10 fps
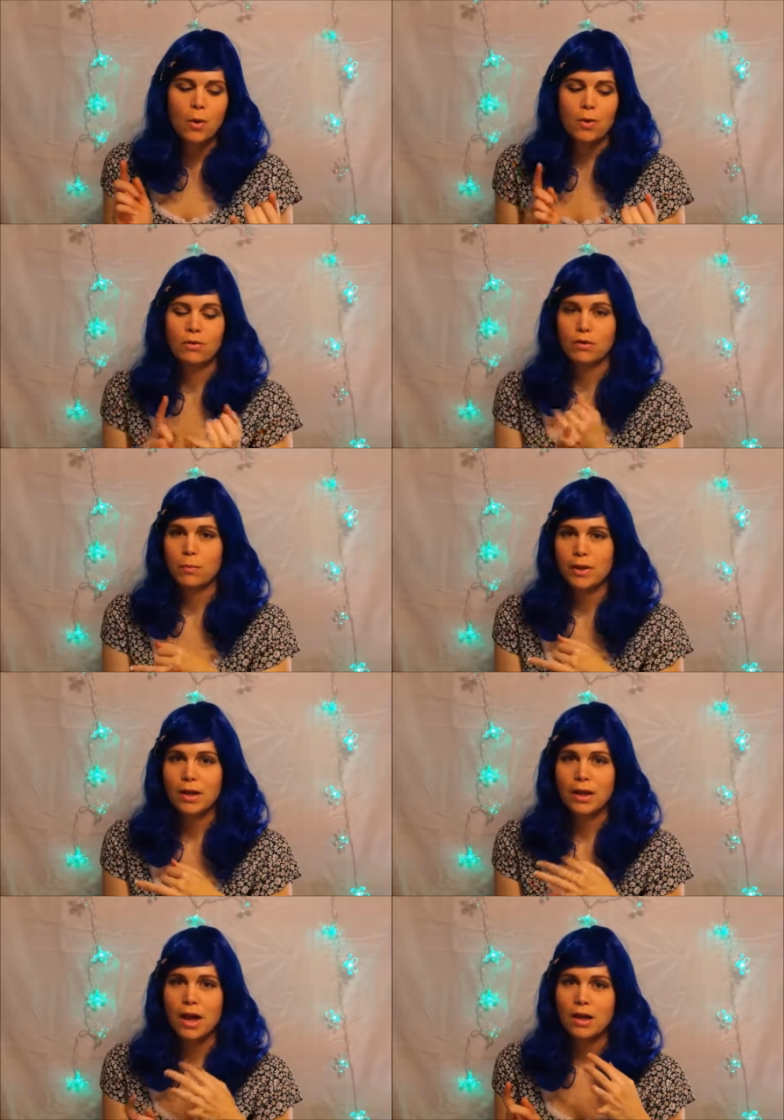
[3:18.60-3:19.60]
whether it's putting
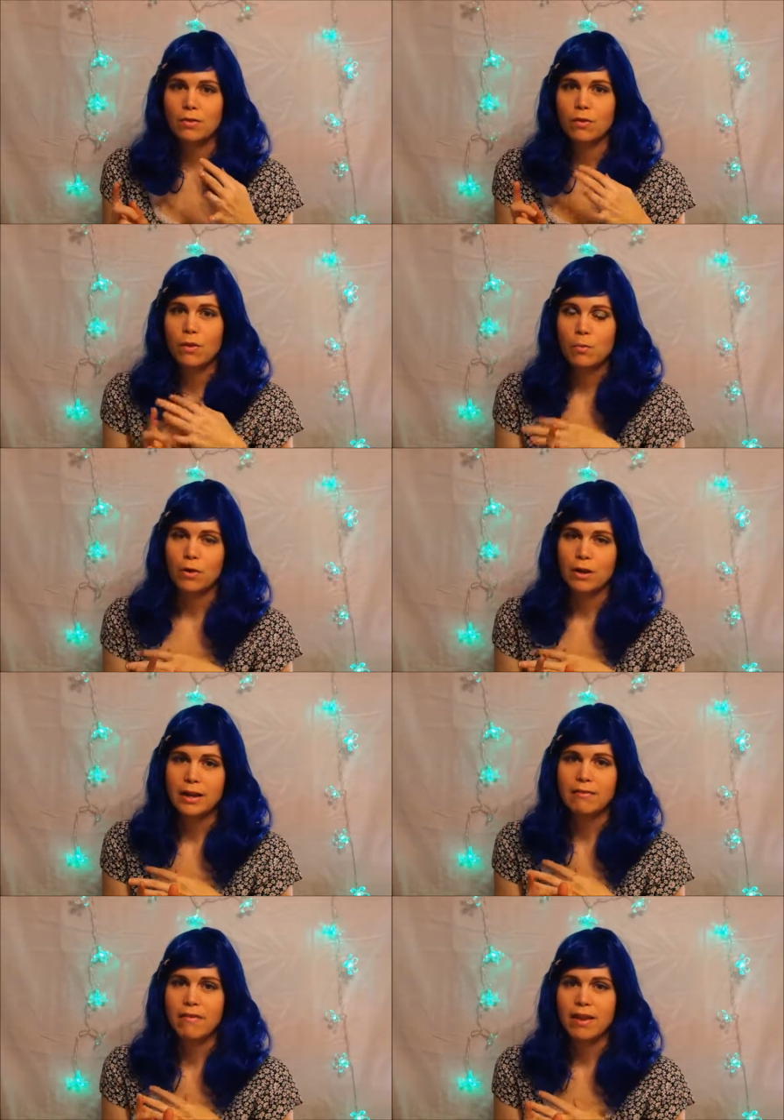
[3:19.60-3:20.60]
on a costume or
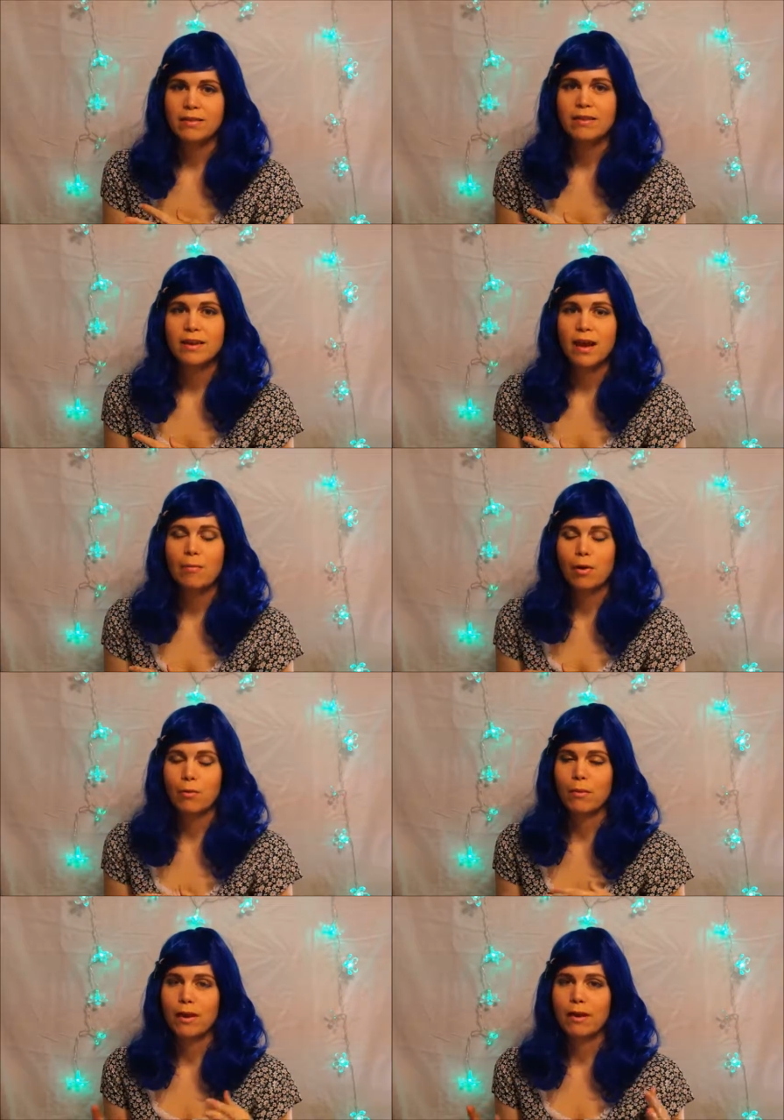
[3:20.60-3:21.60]
getting fancied up or
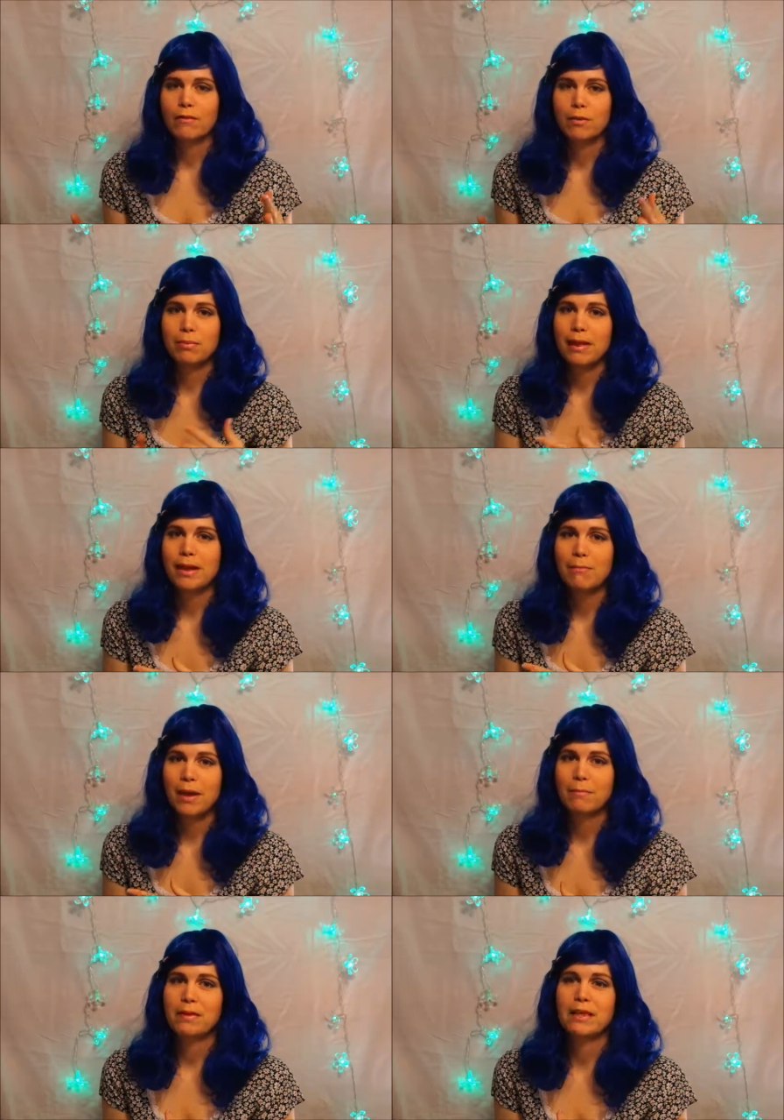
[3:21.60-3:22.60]
whatever, playing
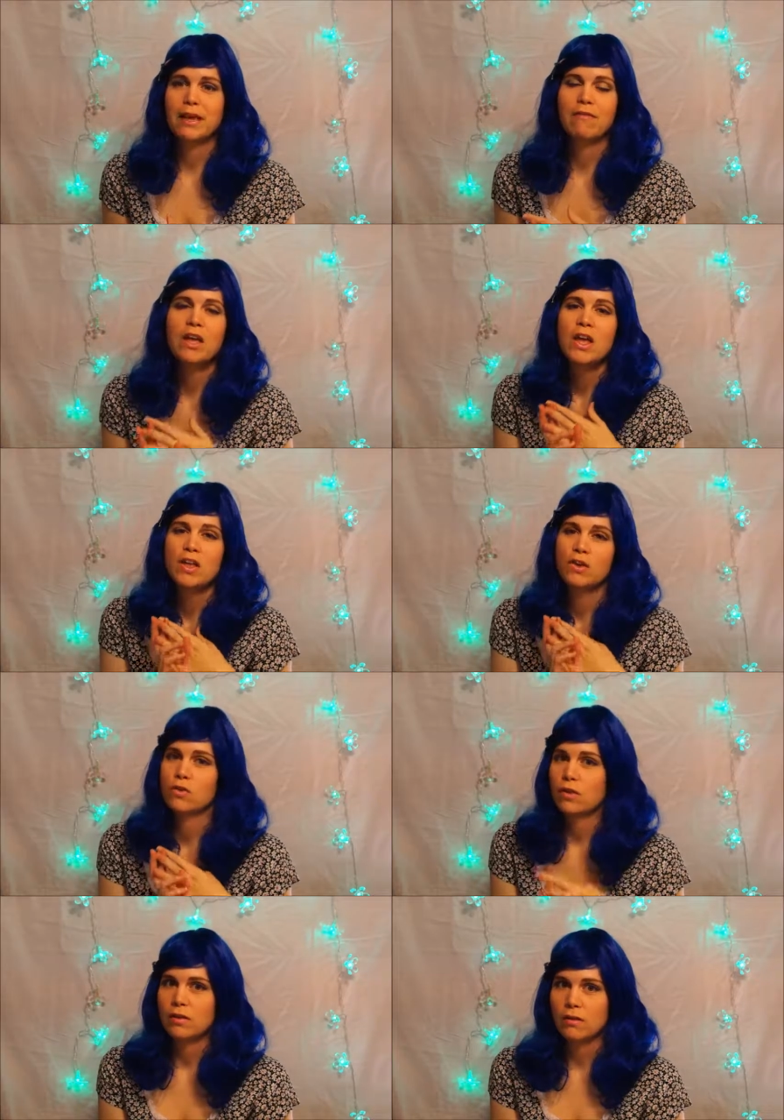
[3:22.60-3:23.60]
make-believe. Those
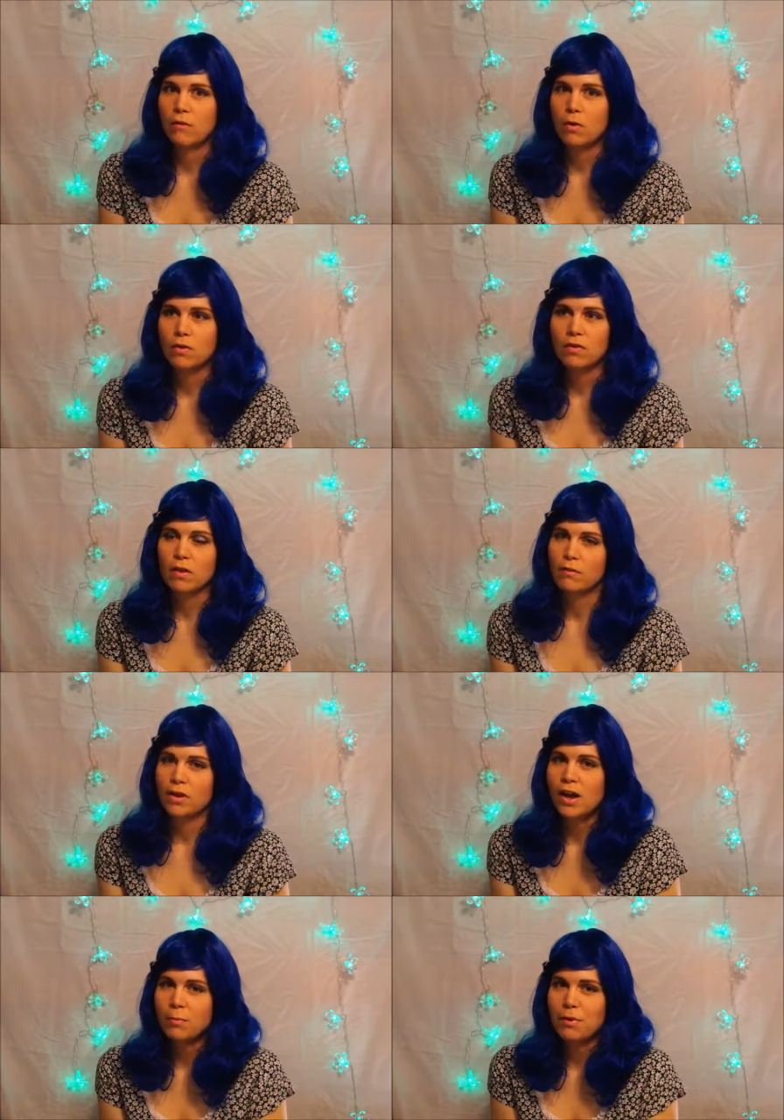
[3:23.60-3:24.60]
are things I've always loved. So
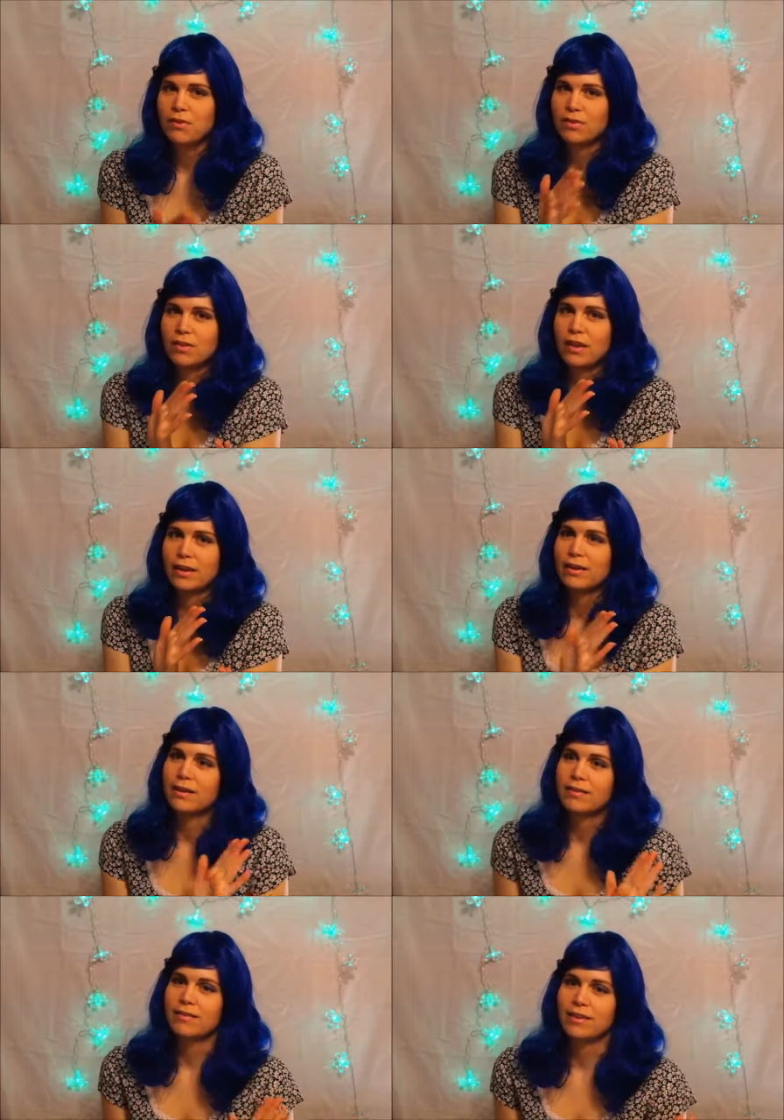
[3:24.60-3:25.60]
cosplay is just like an
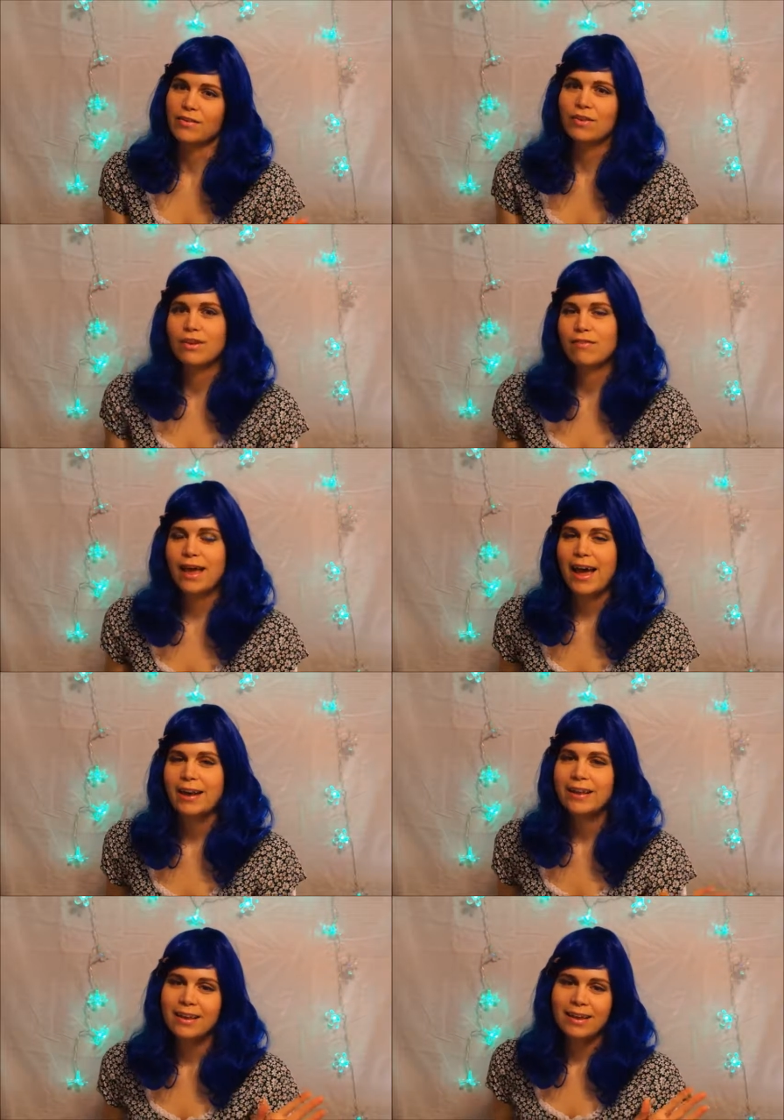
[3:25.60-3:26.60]
extension of
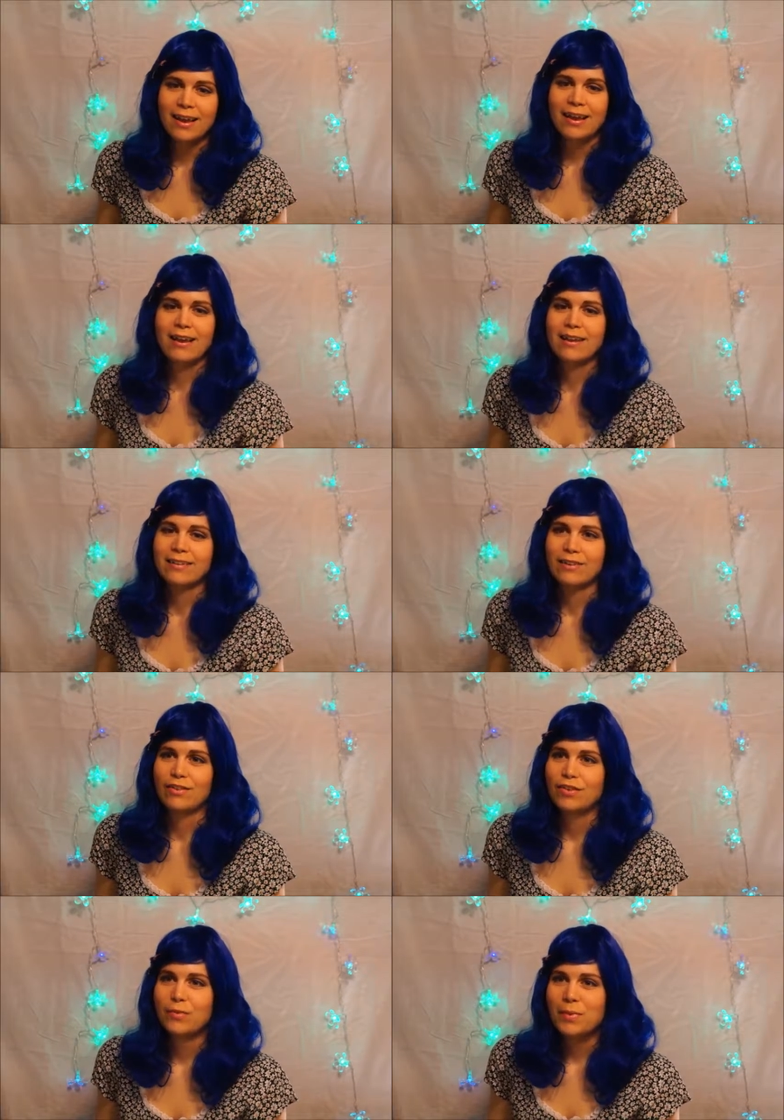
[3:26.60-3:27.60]
that, and
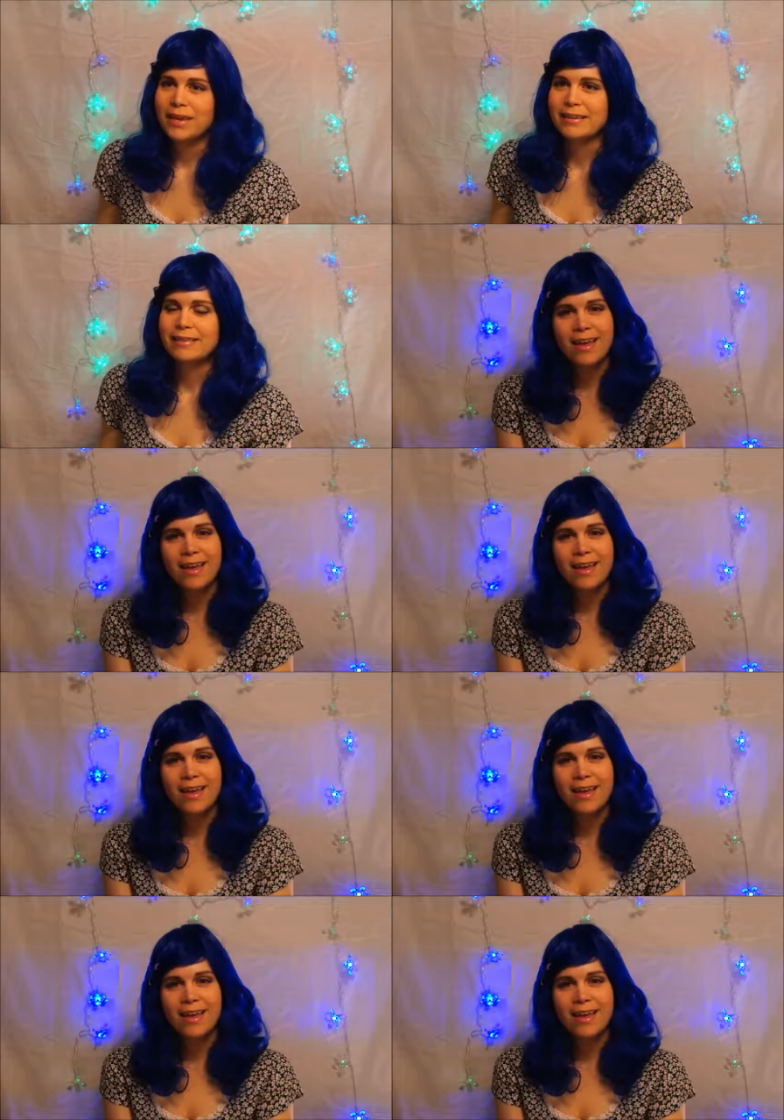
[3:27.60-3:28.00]
that's just me.